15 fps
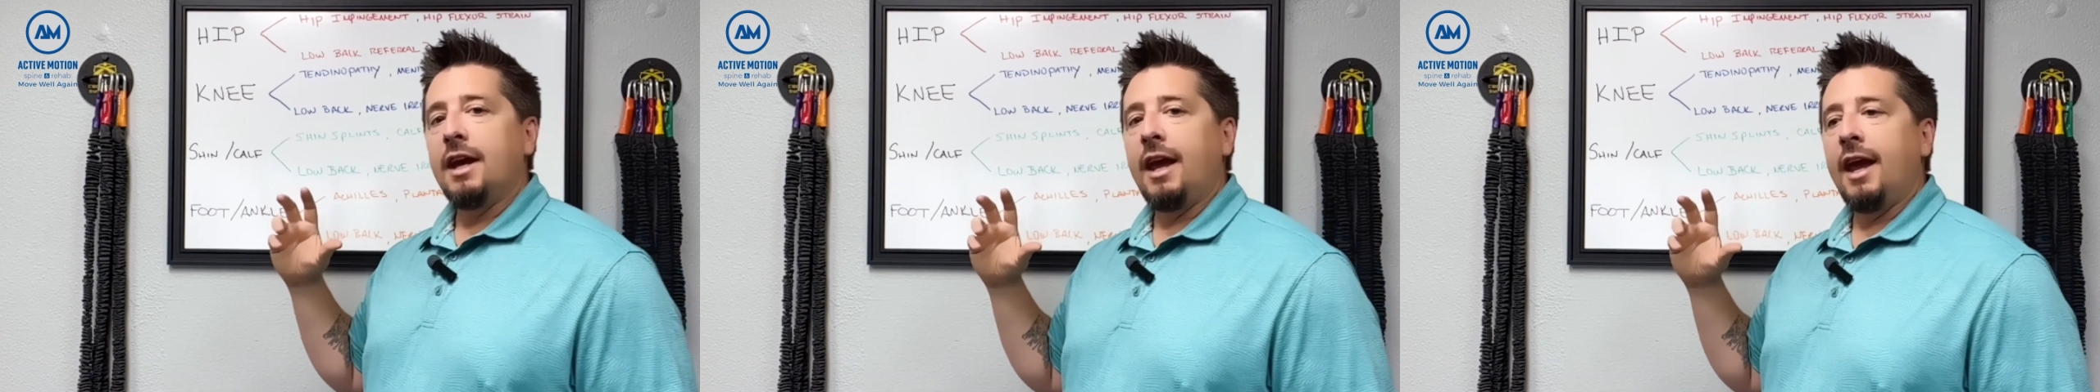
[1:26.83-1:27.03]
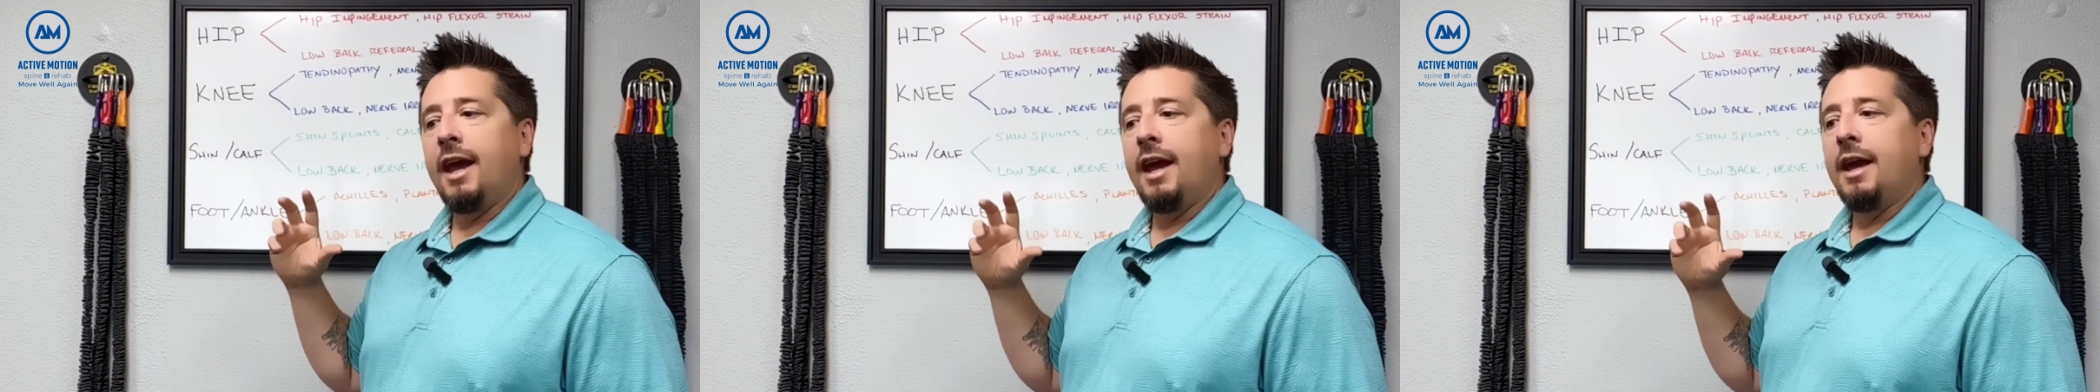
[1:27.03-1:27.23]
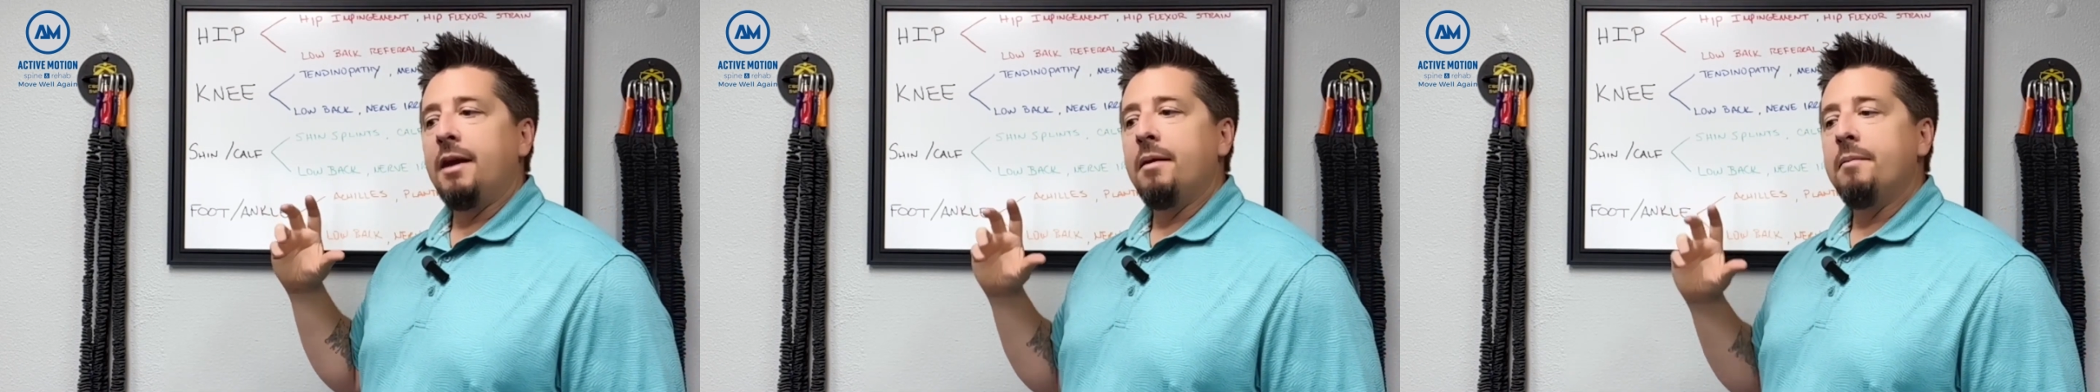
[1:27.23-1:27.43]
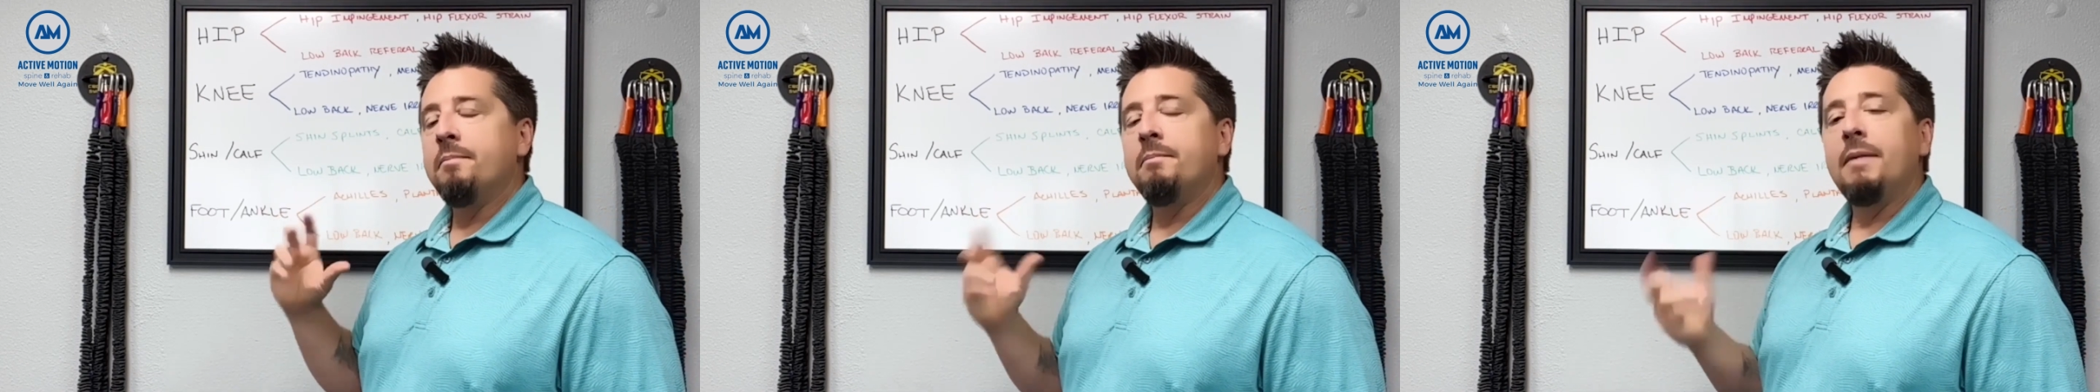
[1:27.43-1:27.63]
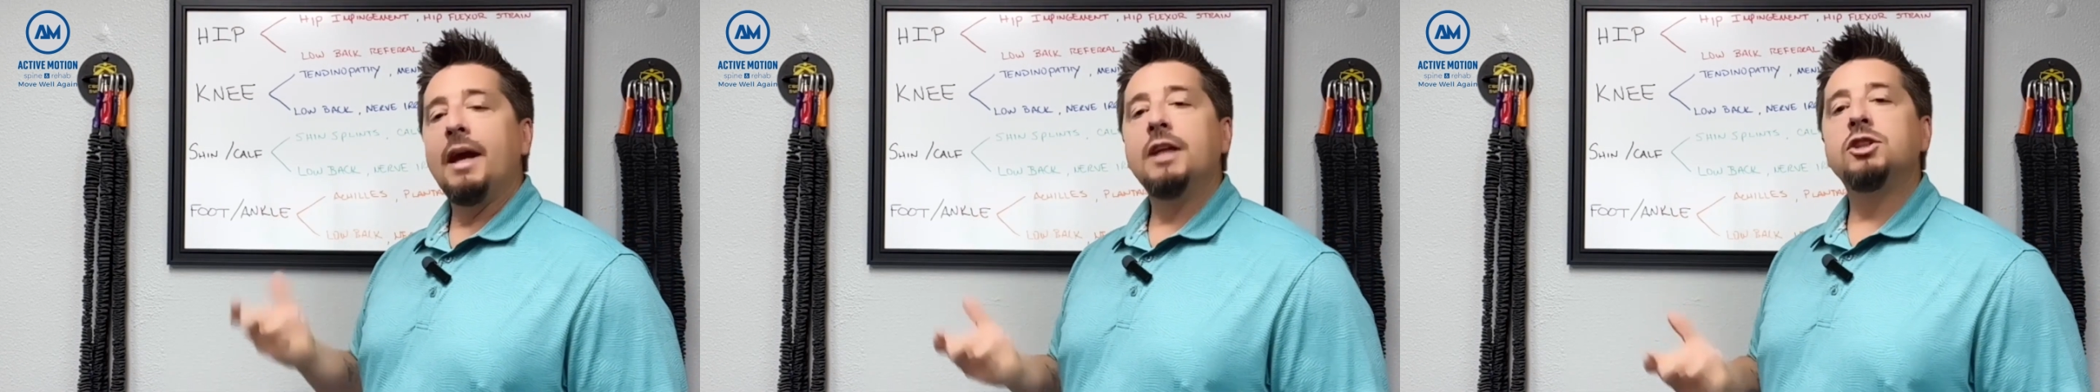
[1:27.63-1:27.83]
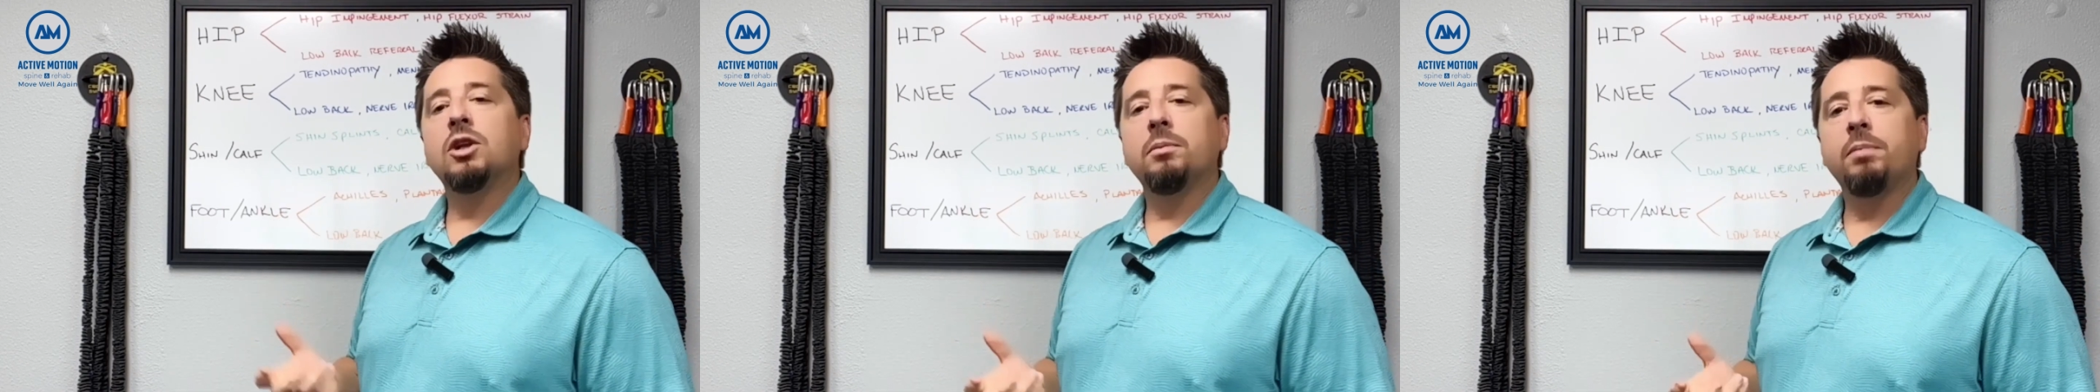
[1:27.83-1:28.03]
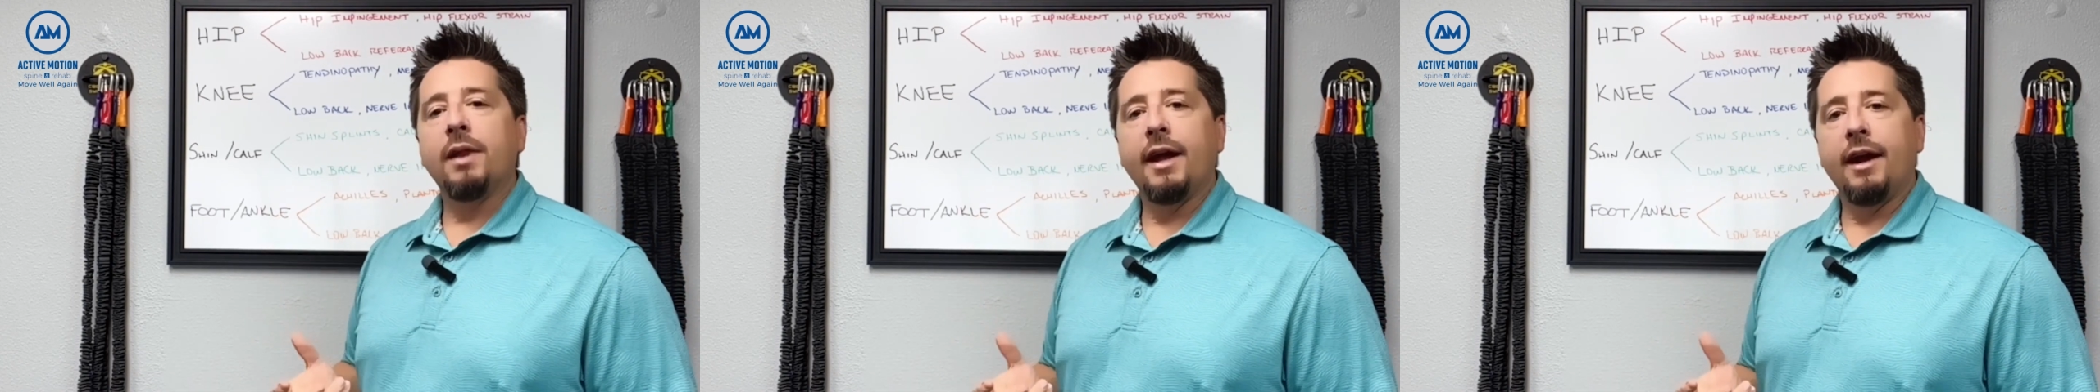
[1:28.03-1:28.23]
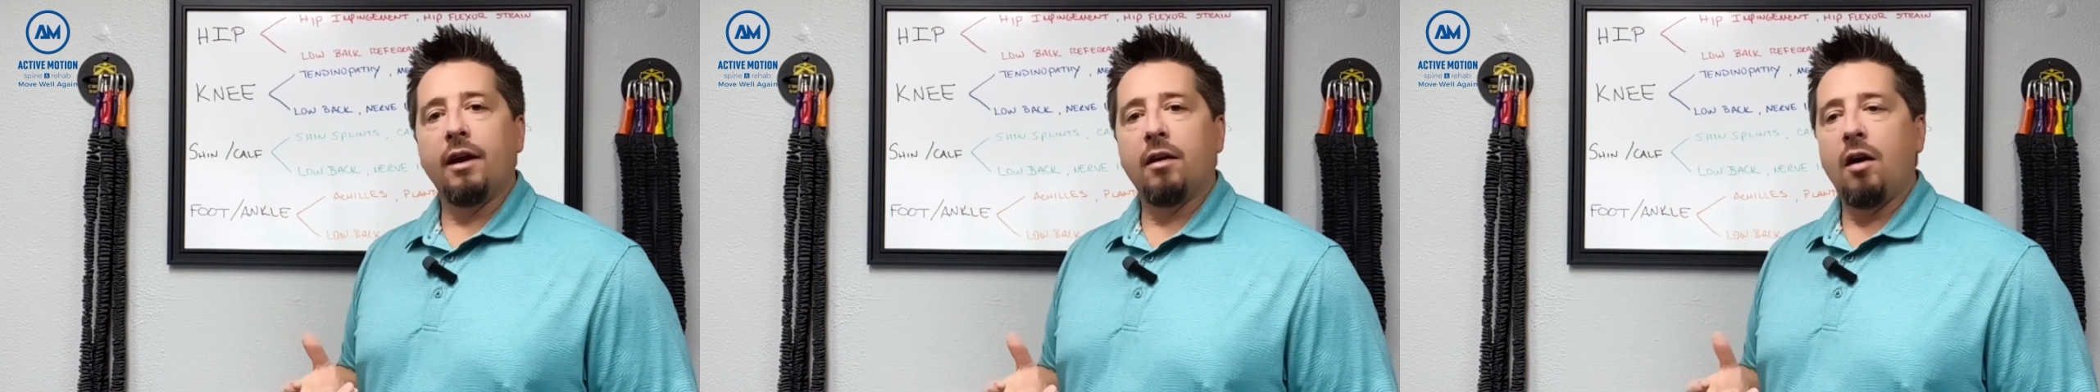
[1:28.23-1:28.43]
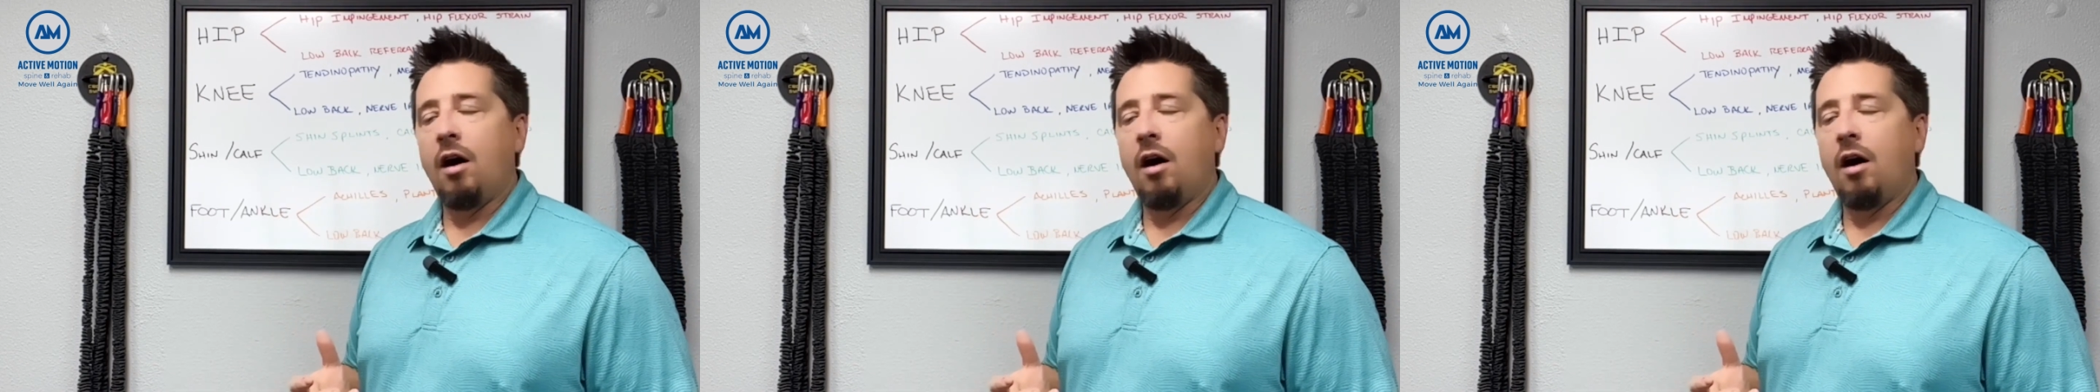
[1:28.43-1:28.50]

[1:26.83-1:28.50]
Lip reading: a major player